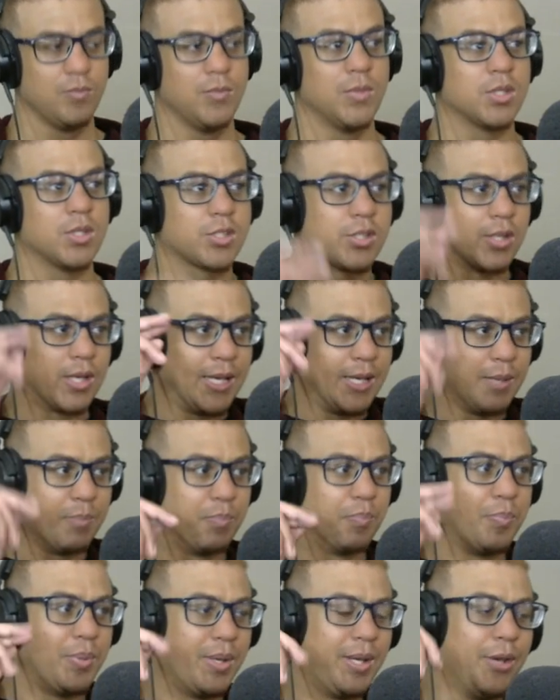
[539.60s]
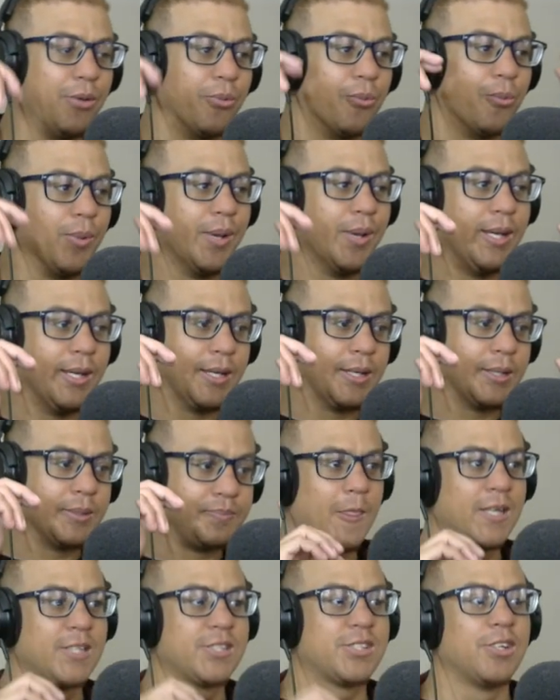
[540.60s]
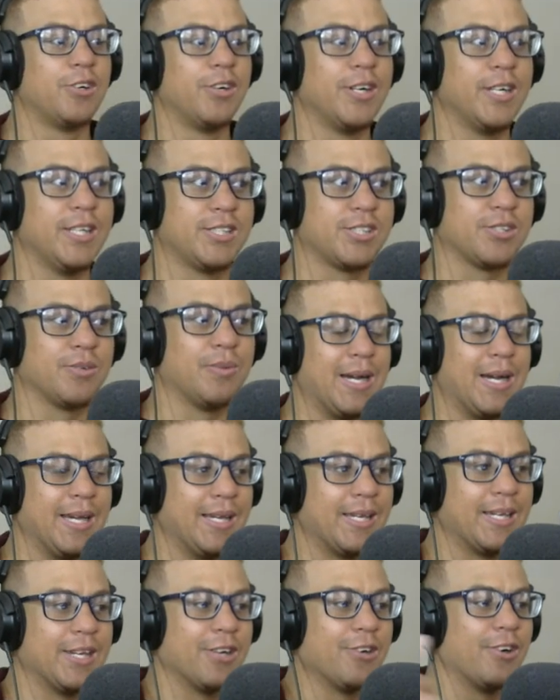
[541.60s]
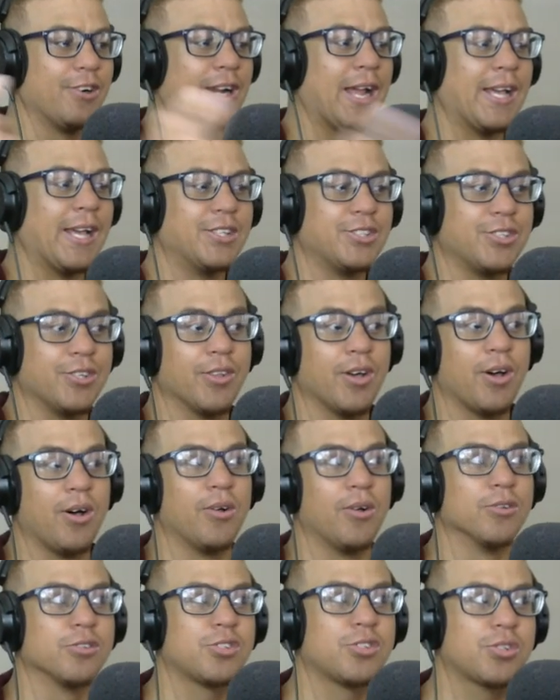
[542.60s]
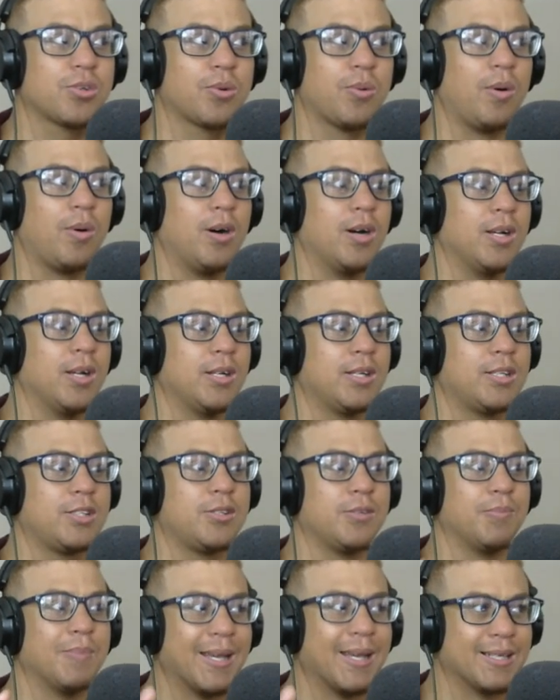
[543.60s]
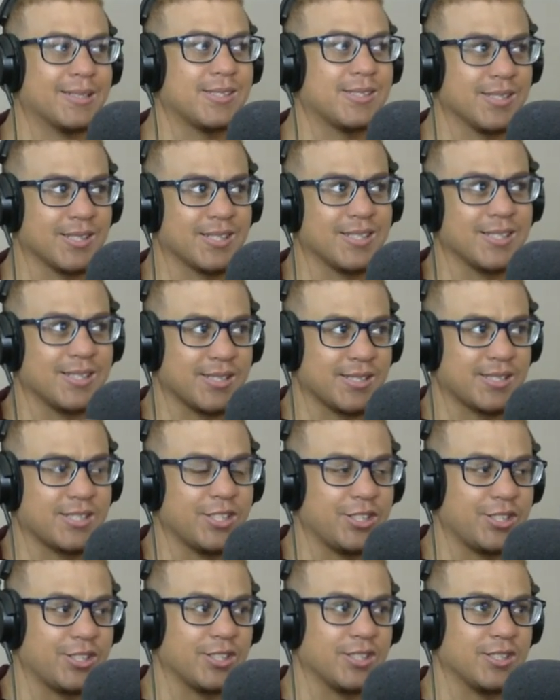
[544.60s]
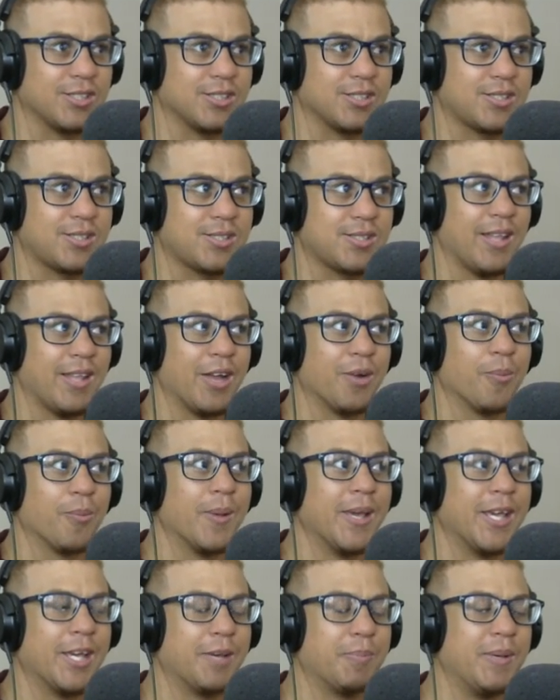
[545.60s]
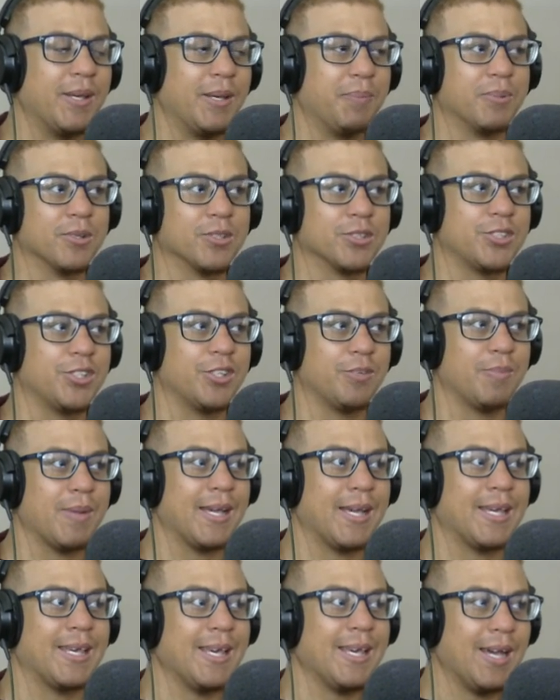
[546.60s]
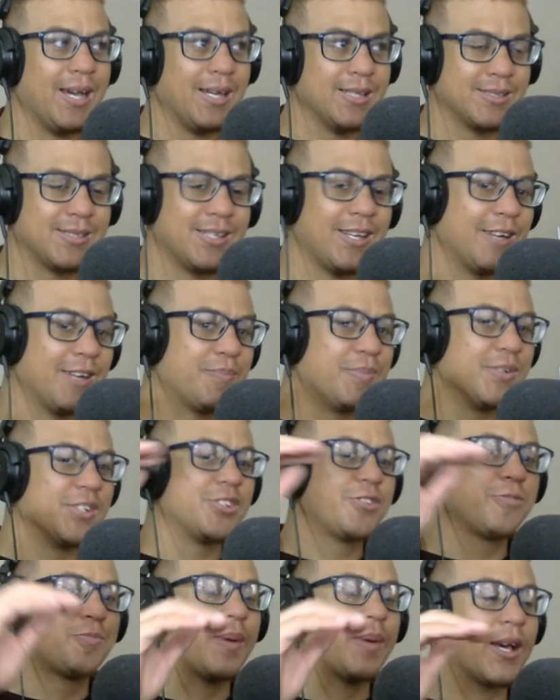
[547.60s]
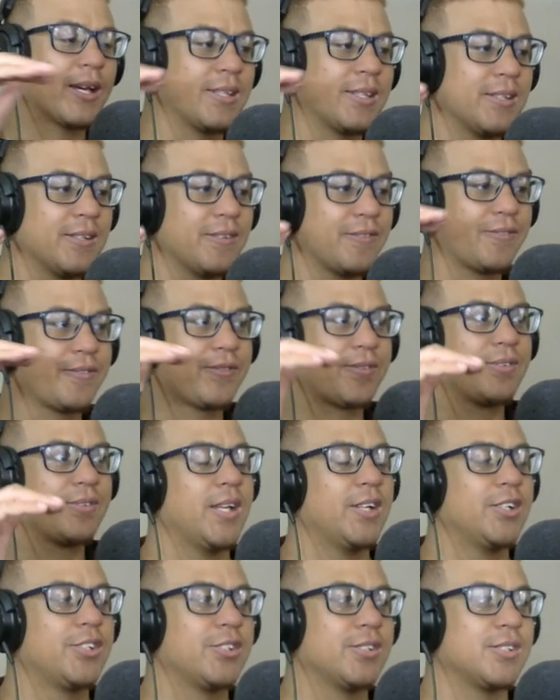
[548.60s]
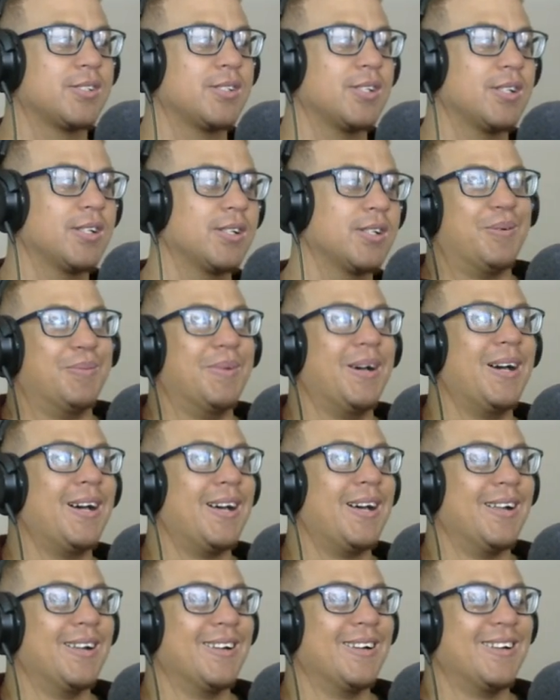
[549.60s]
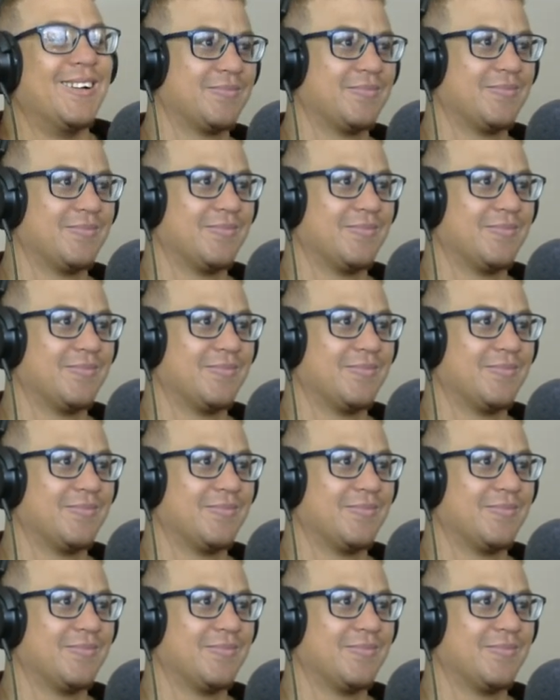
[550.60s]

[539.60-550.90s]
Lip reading: So him being weak is the reason he can relate to the whole squad, to make certain decisions that weak people should make. He has that perspective. Interesting. Man.